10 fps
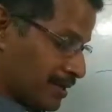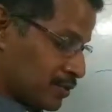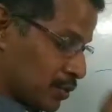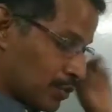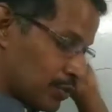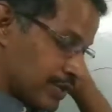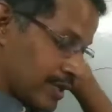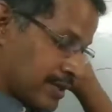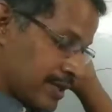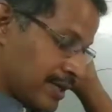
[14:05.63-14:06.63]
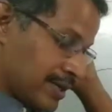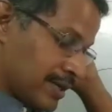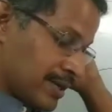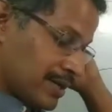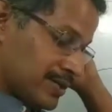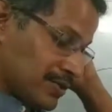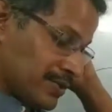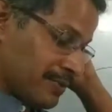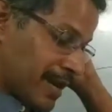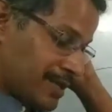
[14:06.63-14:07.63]
through
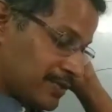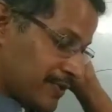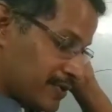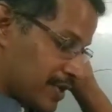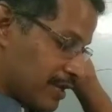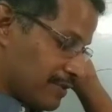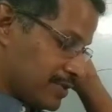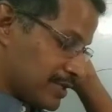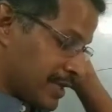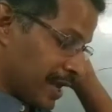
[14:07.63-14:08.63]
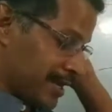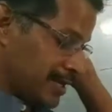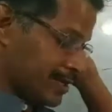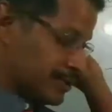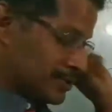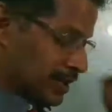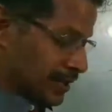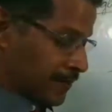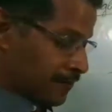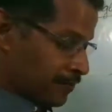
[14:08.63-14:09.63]
the branch of a tree which it held in its
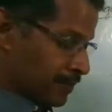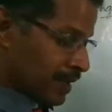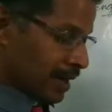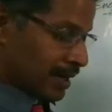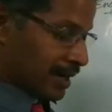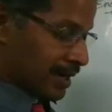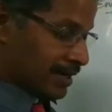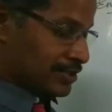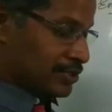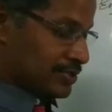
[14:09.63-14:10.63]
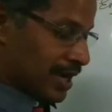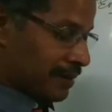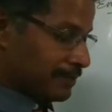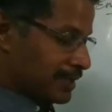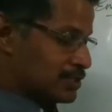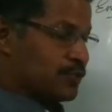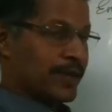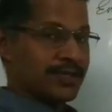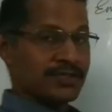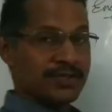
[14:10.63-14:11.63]
trunk. It stamped its
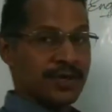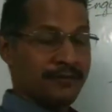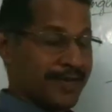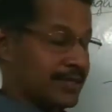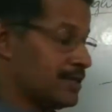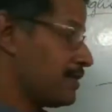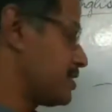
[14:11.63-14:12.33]
feet. What